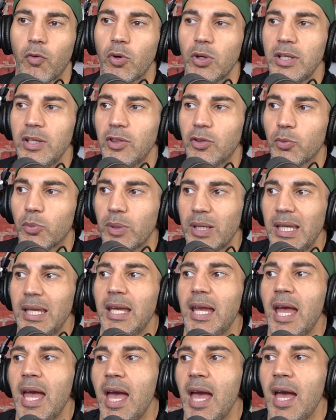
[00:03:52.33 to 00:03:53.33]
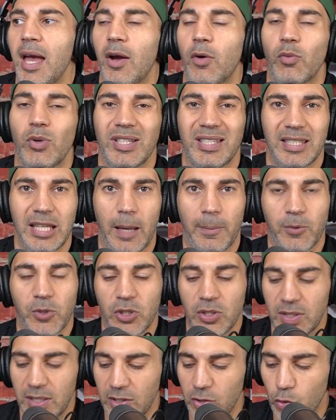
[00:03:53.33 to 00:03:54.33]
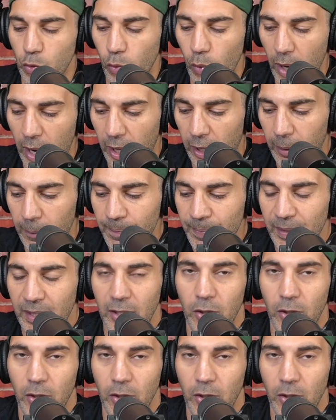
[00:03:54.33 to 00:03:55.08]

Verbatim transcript: 43 receptions as well,